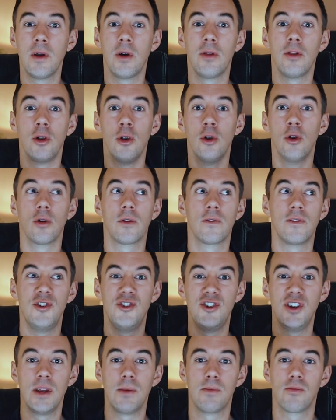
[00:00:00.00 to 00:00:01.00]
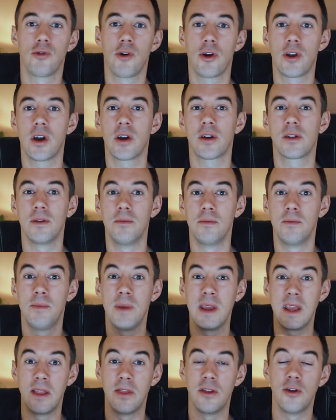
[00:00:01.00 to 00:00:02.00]
be on the look for cheap products and
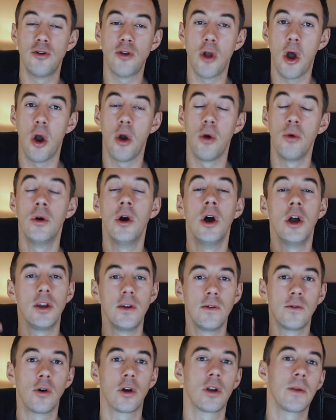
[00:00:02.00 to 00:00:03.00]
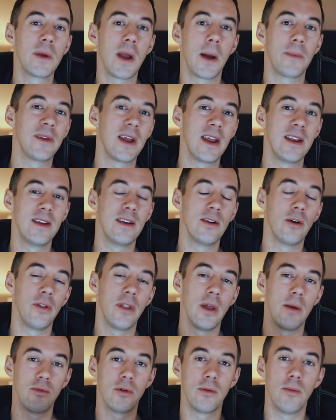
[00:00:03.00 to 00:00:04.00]
be in the know, you've gotta be updated on
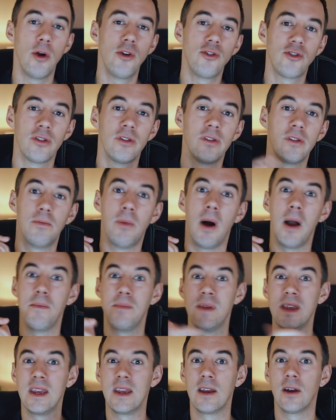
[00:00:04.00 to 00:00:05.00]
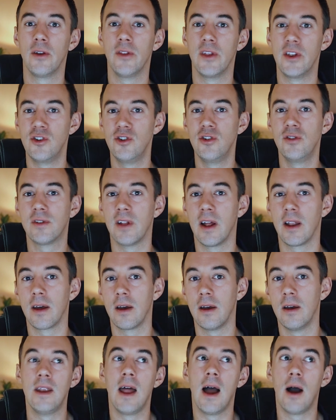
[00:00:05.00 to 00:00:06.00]
their promotions by being on their
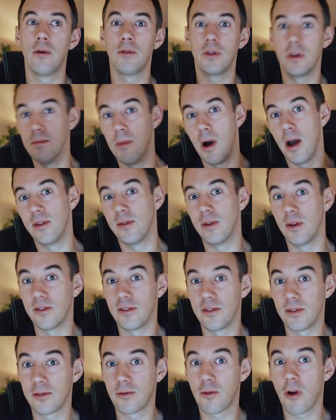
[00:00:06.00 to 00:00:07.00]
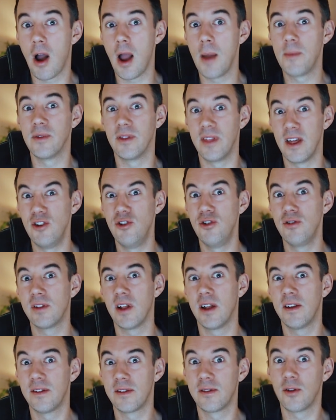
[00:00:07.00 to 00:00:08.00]
newsletter. Now, you might as well subscribe to their
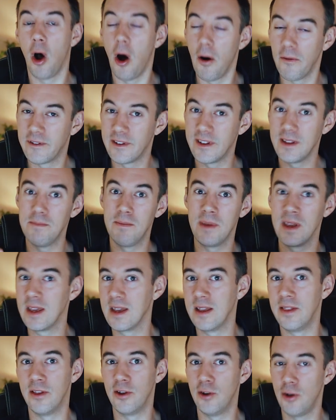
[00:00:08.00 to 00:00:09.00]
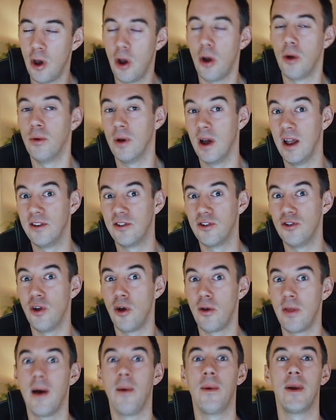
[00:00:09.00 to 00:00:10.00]
newsletter to obviously be in the know and to
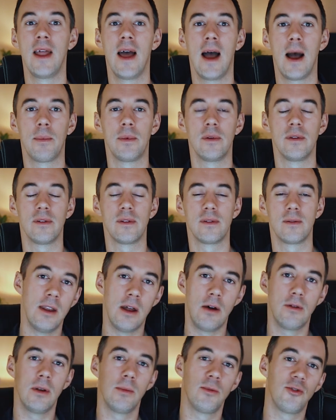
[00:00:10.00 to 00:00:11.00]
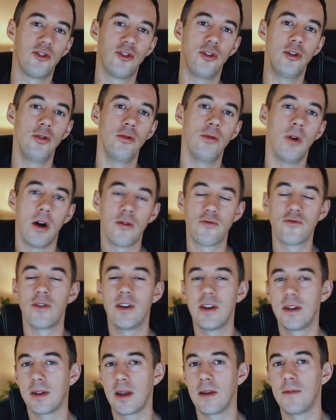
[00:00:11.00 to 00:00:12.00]
know that when it happens. Now, number two, I'd
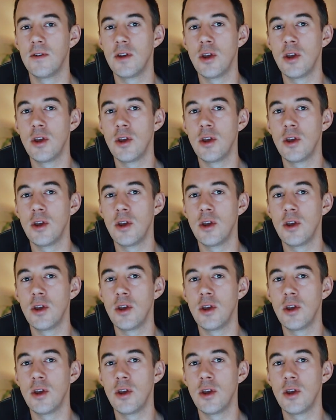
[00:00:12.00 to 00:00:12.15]
really say